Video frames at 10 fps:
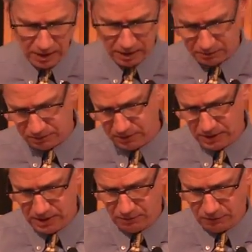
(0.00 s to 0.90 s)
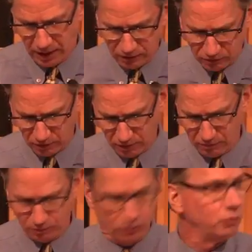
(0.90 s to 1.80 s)
the face
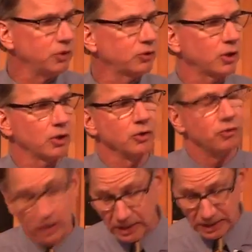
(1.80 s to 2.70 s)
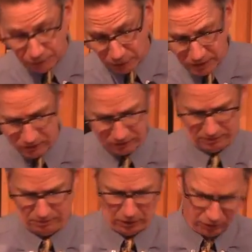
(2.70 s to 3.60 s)
of Jewish clergy indifference,
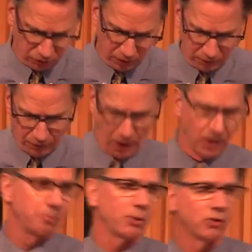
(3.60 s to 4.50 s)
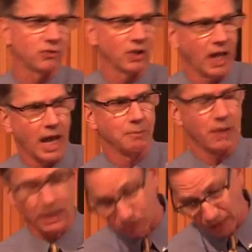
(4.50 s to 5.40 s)
rescuing a fallen person lying
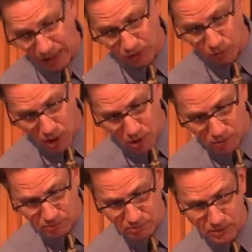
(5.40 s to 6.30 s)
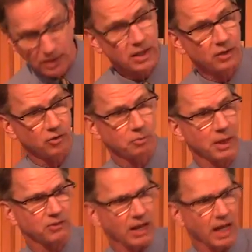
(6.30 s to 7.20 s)
by the side of the road. It just
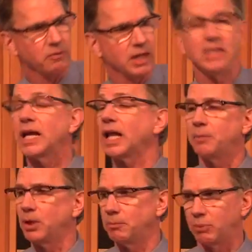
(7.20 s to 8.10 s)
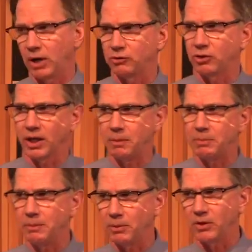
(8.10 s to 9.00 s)
makes kind of an indelible impression on the
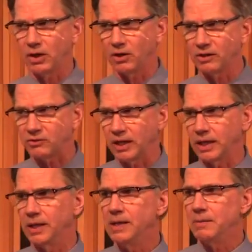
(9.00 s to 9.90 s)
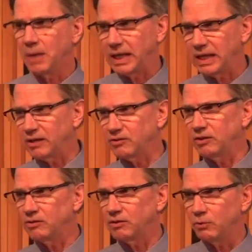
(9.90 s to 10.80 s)
people that are listening. My guess
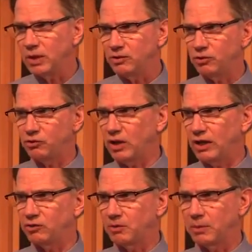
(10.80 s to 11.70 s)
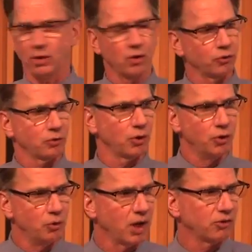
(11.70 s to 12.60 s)
is if we had just changed some of the cultural
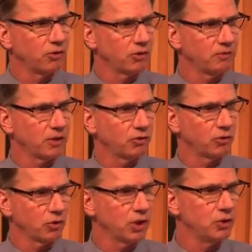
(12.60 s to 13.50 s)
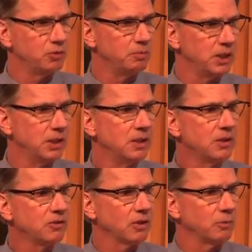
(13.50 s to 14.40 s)
nuances of that story, you'd be
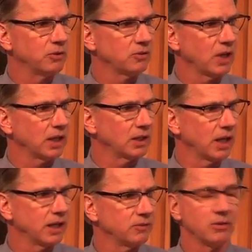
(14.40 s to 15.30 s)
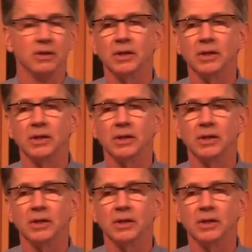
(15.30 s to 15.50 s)
somewhat scandalized